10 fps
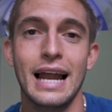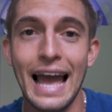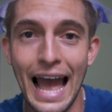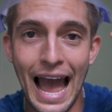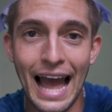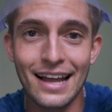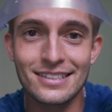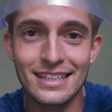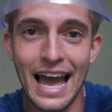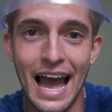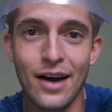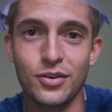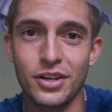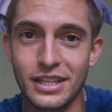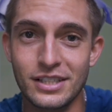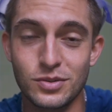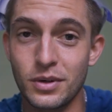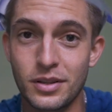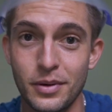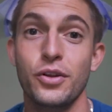I had to have one of these
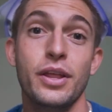with me,